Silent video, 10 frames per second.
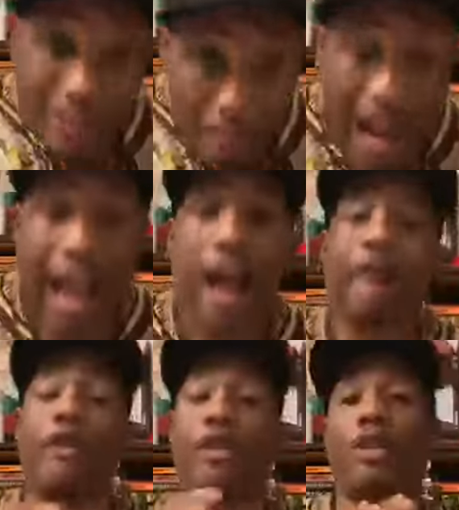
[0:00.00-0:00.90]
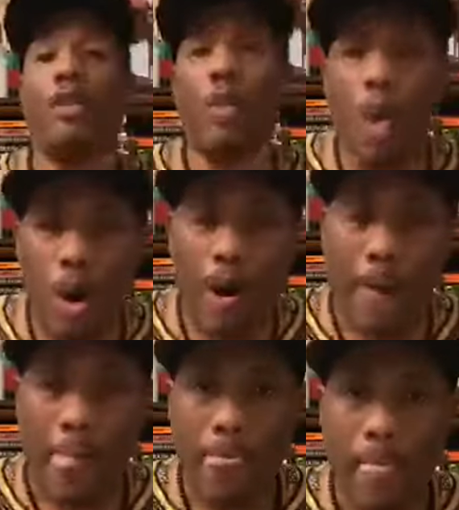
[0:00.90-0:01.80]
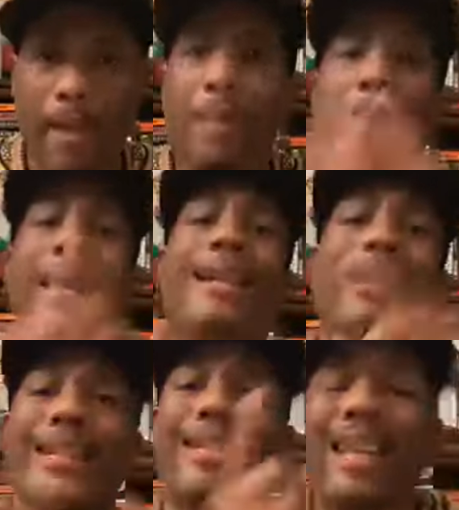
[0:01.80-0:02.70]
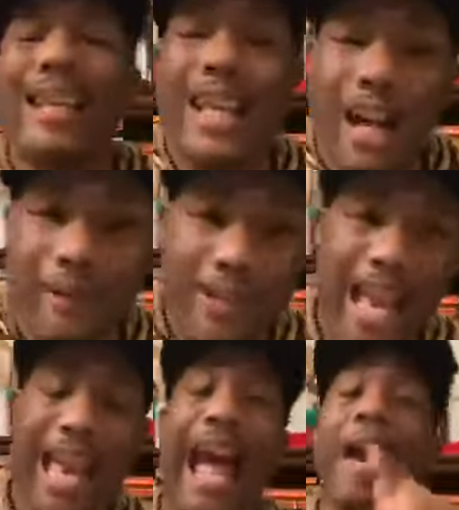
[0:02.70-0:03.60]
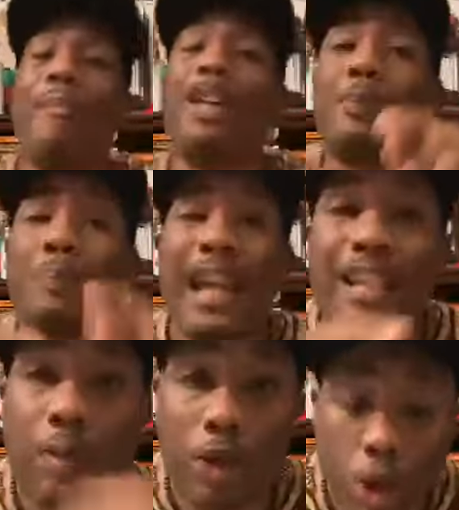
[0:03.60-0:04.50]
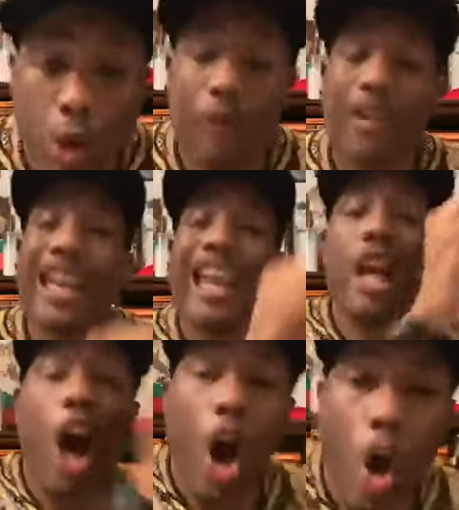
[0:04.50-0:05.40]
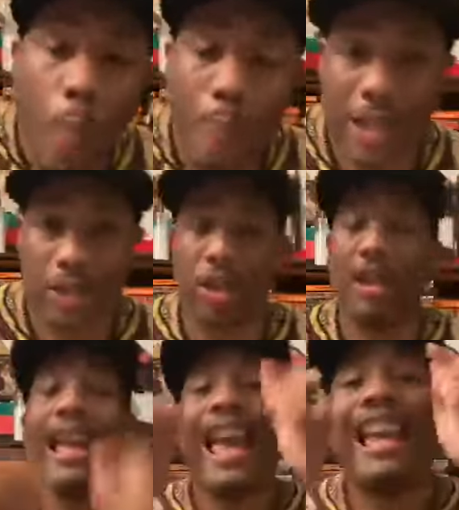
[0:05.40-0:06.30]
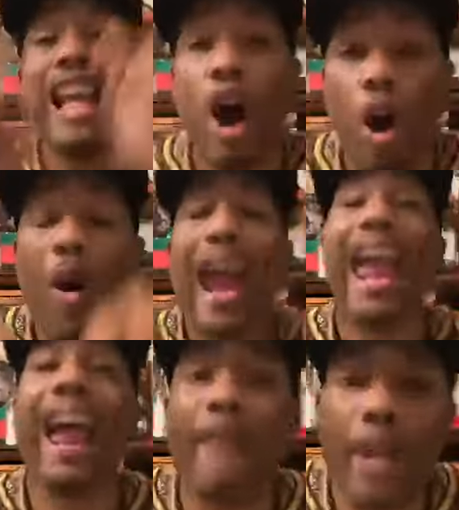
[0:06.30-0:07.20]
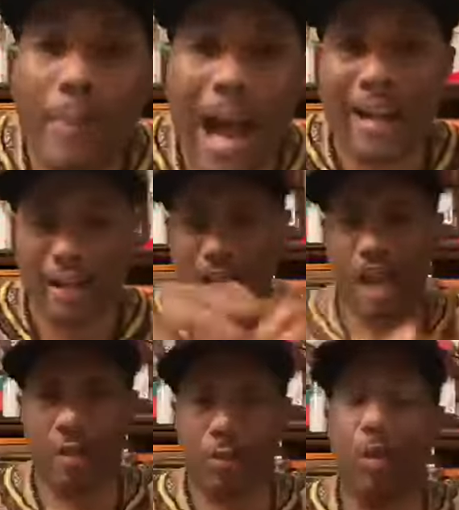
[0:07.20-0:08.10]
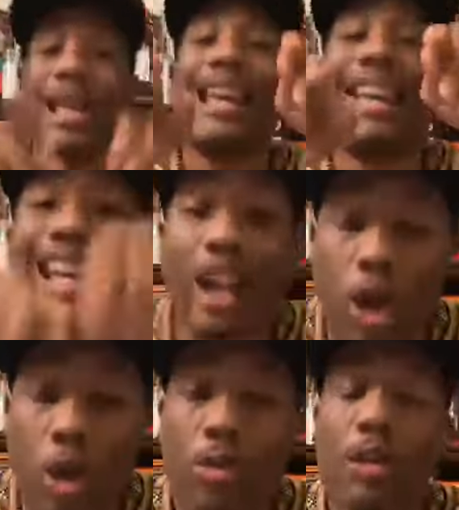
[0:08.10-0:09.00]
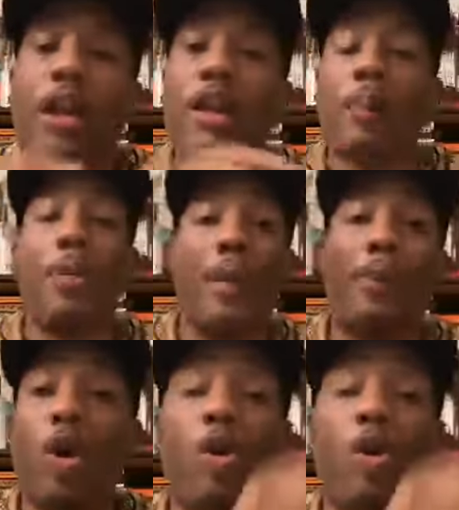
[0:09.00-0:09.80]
Biafran Civil War. Being a descendant of that, I must paint the truth in the whole picture and hold everybody accountable, including the people who